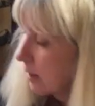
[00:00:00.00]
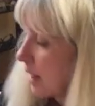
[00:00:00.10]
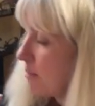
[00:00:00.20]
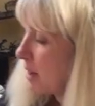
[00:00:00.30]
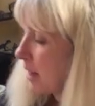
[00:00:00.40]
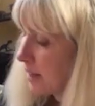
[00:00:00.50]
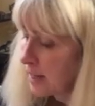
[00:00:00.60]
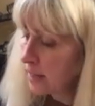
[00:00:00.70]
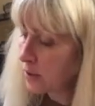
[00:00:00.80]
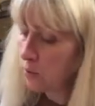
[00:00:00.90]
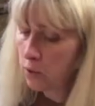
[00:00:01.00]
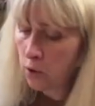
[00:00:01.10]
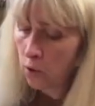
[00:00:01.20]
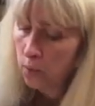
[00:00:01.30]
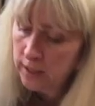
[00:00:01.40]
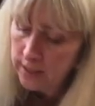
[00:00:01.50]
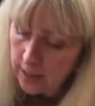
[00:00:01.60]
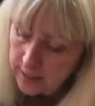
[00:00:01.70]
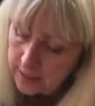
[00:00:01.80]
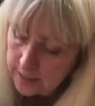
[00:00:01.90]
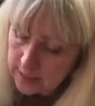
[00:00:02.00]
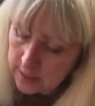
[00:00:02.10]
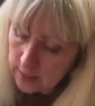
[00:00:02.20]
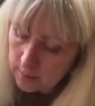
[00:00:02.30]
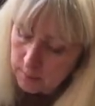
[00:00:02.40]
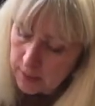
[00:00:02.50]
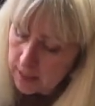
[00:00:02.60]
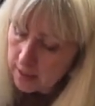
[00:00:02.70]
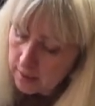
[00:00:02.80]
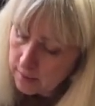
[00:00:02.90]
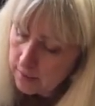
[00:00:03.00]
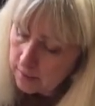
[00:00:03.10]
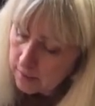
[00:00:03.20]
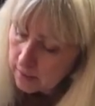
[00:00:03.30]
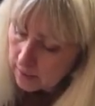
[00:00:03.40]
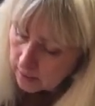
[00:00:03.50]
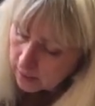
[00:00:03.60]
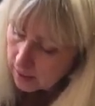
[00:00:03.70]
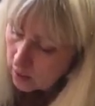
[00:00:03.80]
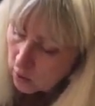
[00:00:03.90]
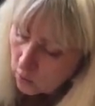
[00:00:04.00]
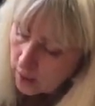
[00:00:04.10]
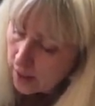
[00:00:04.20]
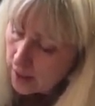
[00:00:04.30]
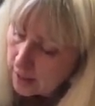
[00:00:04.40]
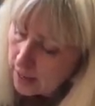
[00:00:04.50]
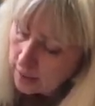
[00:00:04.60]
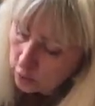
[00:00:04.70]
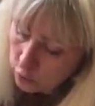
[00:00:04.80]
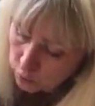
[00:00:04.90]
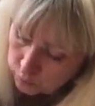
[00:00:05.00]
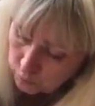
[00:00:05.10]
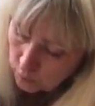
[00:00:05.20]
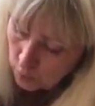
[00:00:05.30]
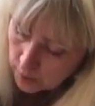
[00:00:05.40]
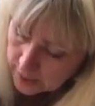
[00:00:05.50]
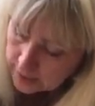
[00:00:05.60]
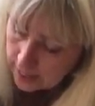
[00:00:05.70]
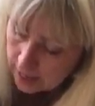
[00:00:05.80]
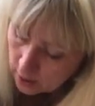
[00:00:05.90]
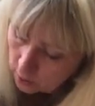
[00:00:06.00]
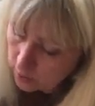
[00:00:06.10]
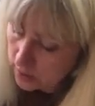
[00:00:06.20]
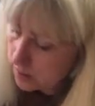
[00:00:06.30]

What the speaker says: And because I don't know what size this is going to be, I'll go ahead and erase out